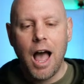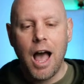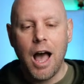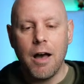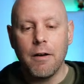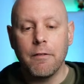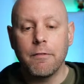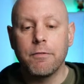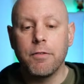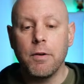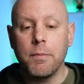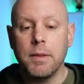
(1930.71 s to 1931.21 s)

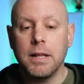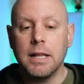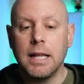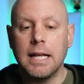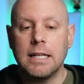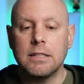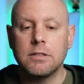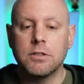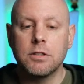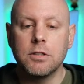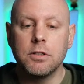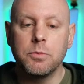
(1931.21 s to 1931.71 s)
from the last
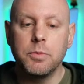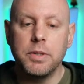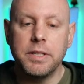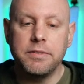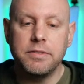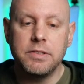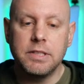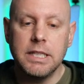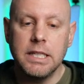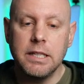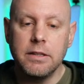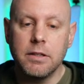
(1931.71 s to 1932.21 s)
turn, we've
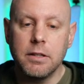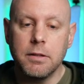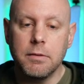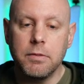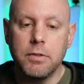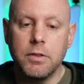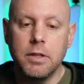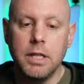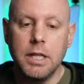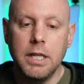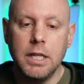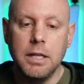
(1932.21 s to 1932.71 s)
seen
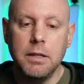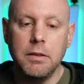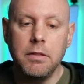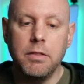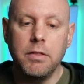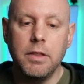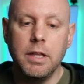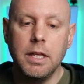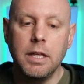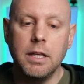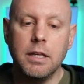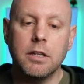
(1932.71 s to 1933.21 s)

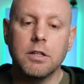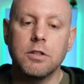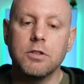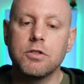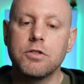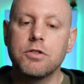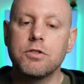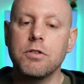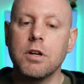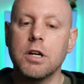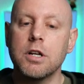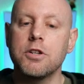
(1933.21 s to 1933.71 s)
the
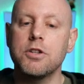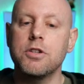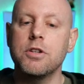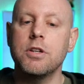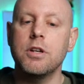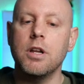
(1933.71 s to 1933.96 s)
construction